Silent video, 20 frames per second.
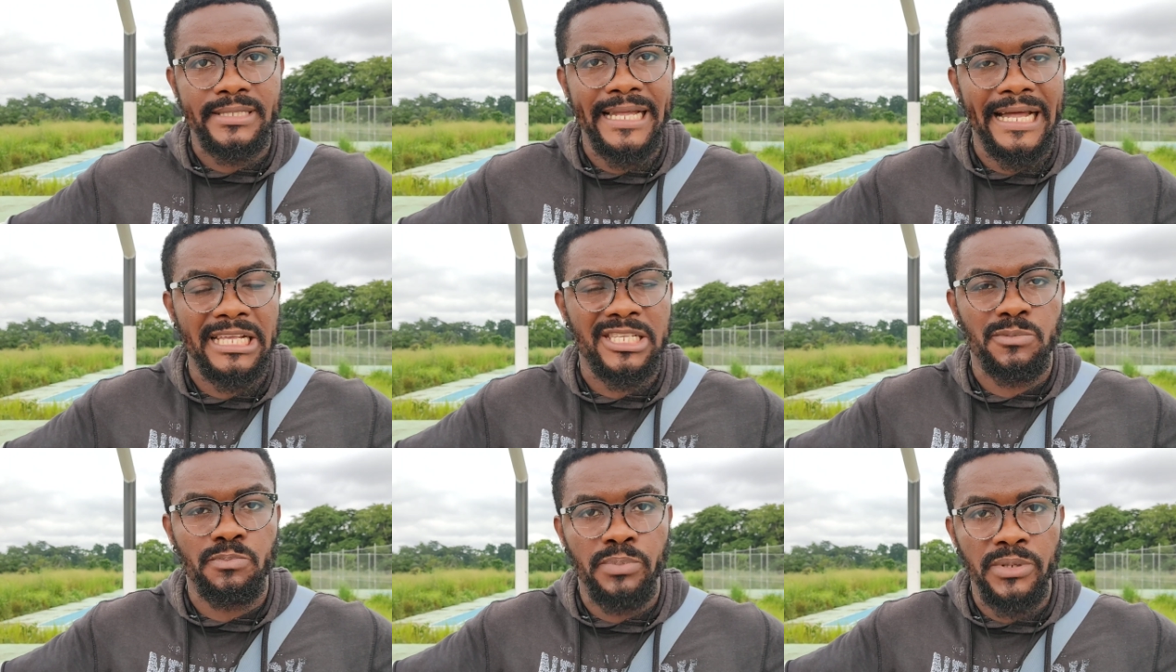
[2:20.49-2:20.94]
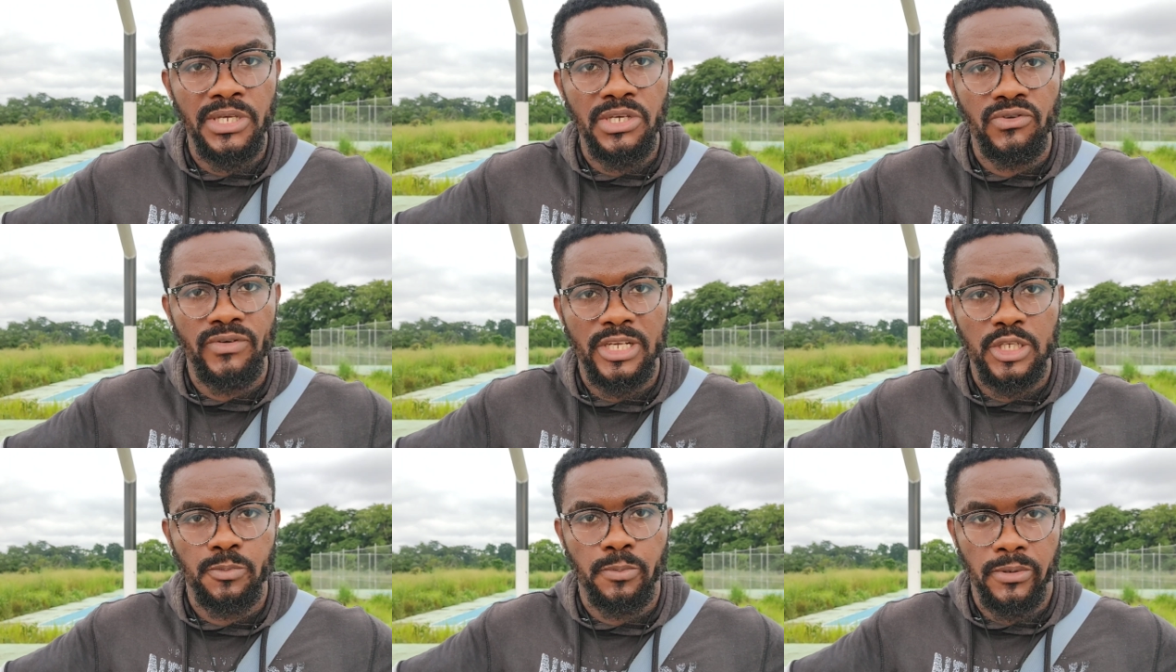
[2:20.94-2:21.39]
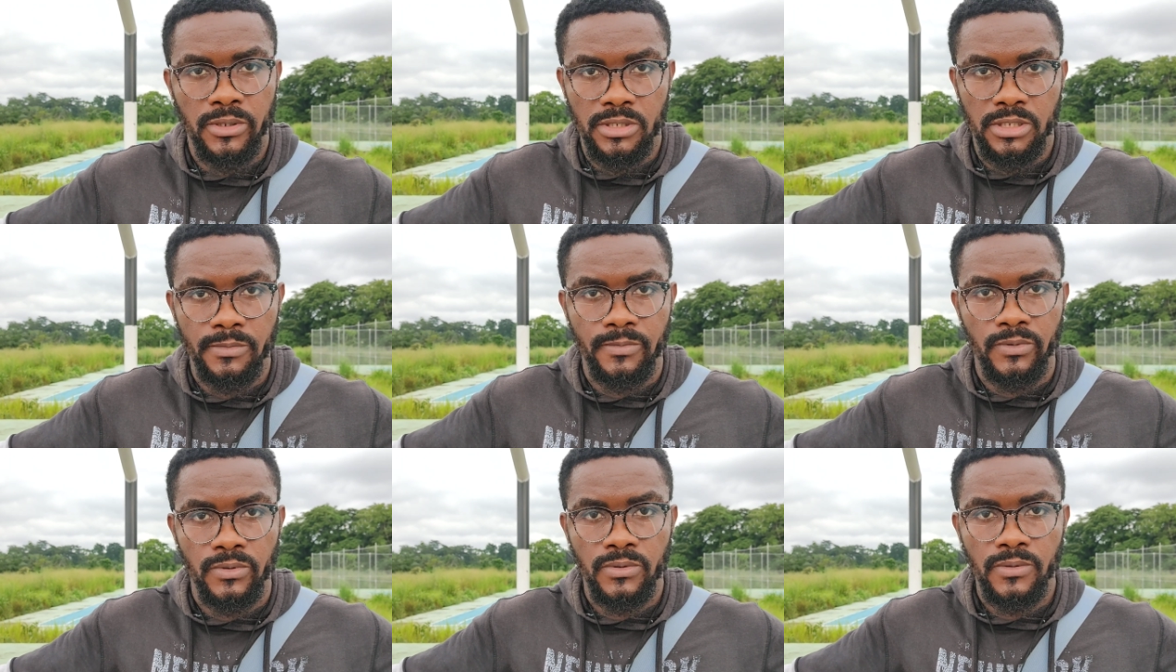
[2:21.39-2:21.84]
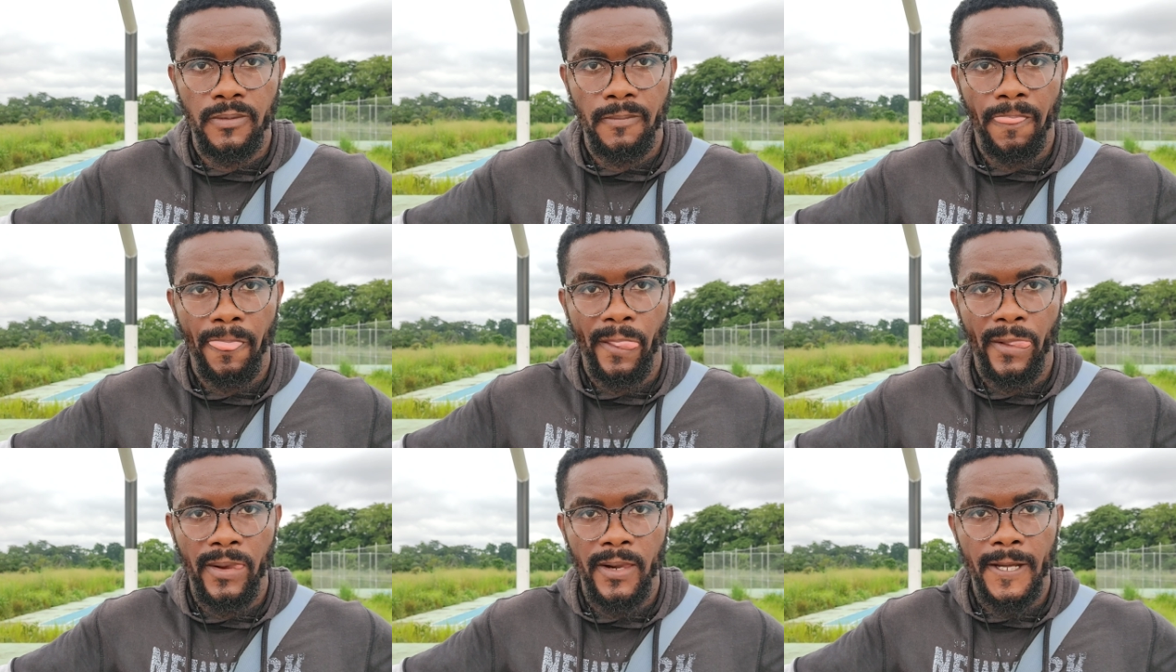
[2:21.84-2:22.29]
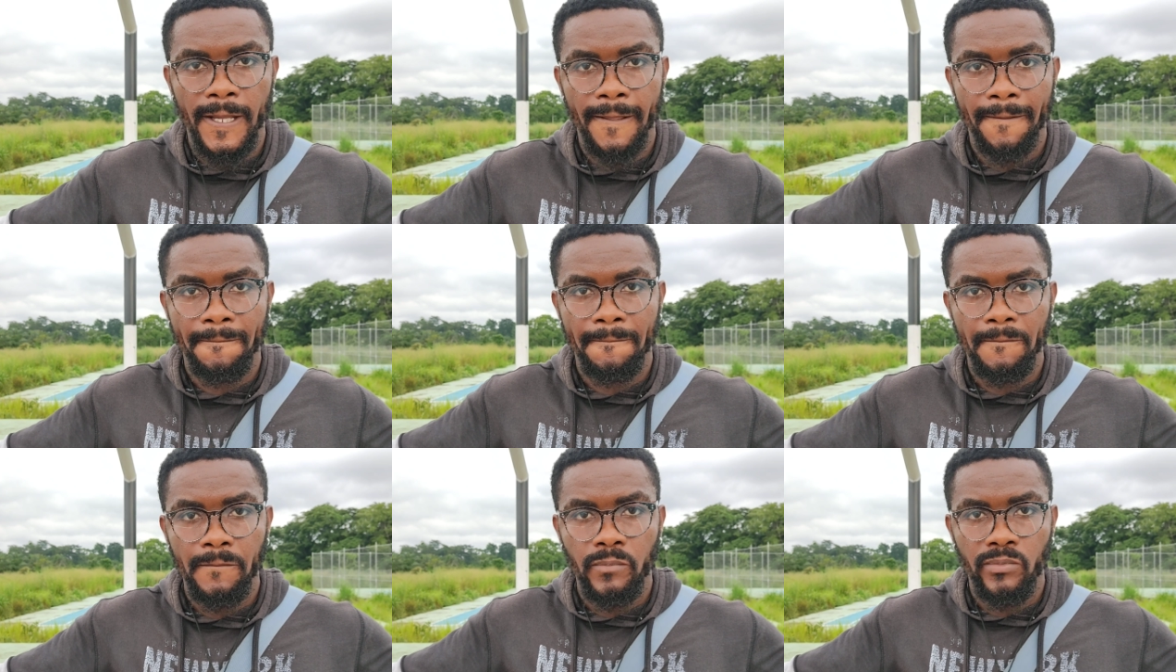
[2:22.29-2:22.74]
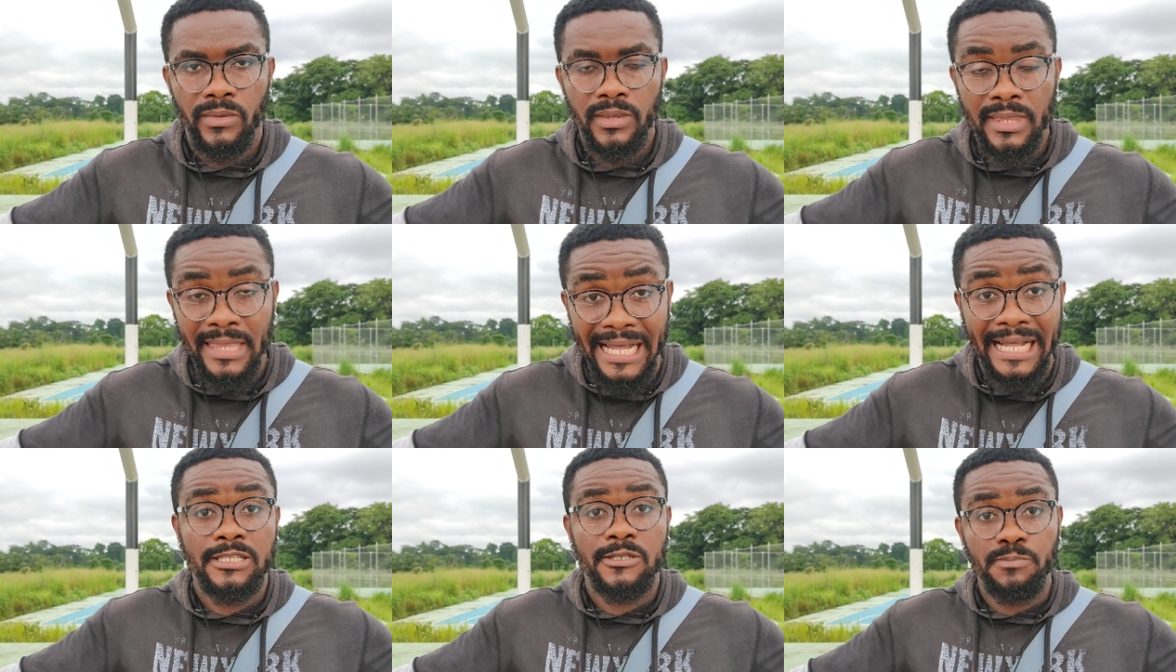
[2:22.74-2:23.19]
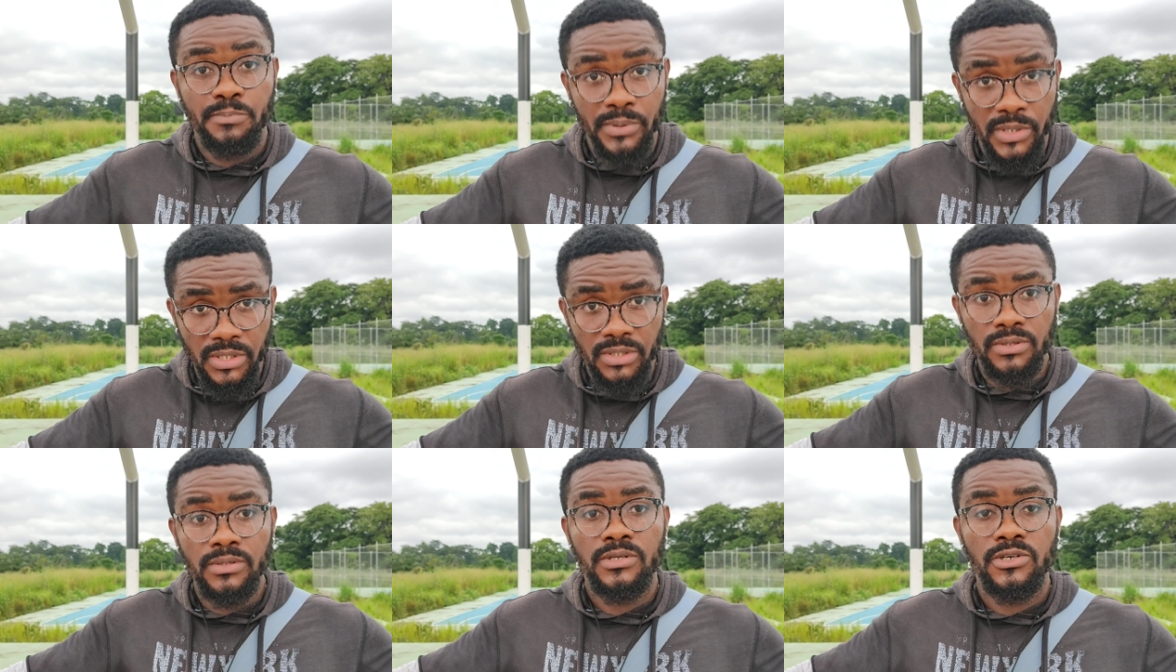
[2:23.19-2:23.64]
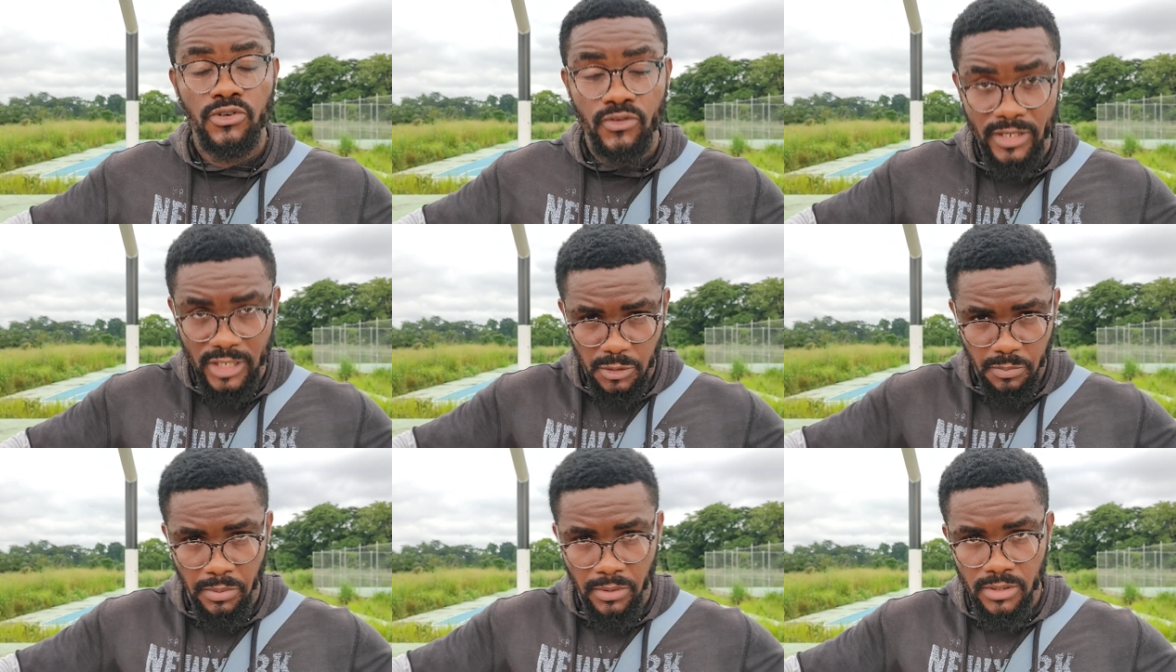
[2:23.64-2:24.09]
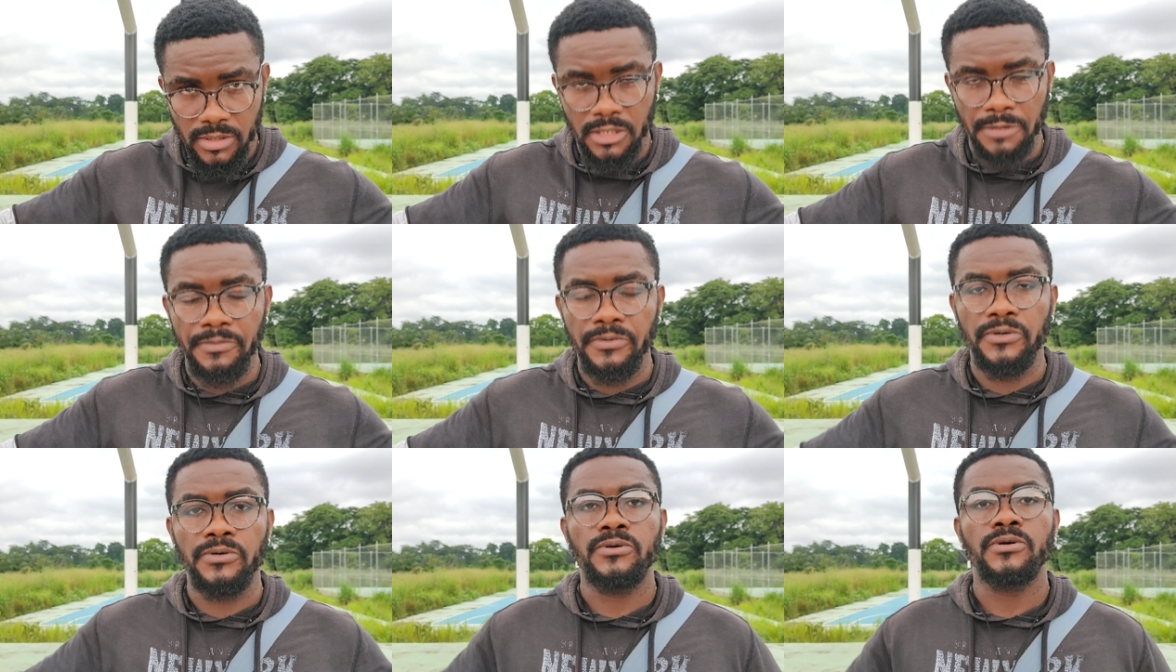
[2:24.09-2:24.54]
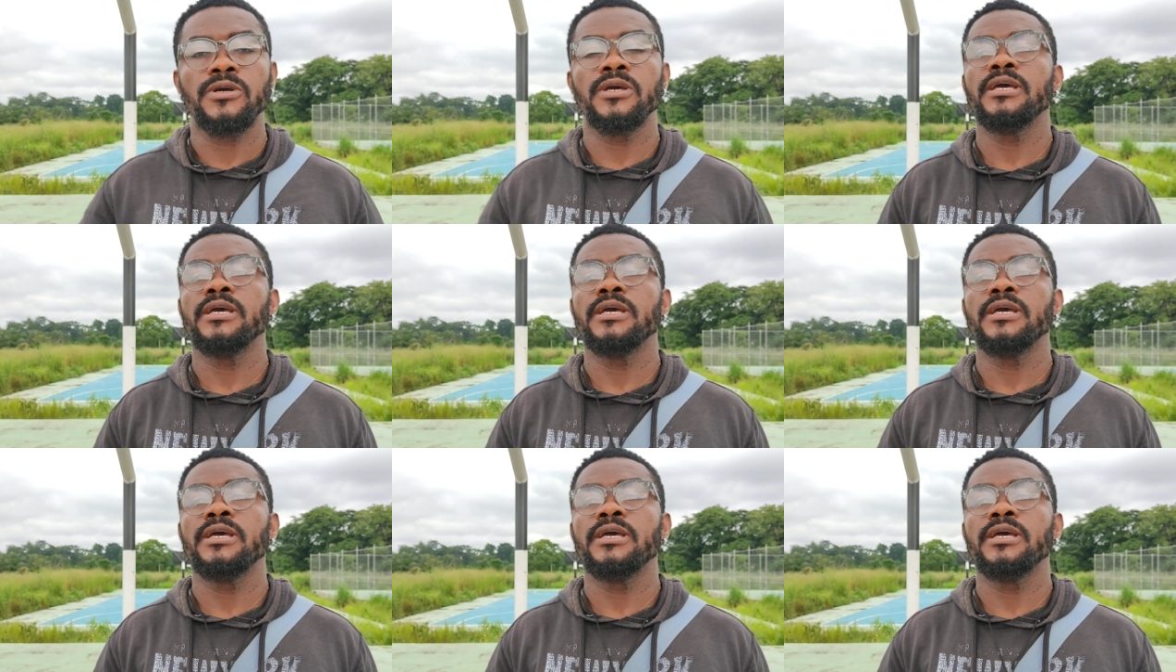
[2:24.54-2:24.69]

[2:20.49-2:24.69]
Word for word: that's being responsible. That's being responsible.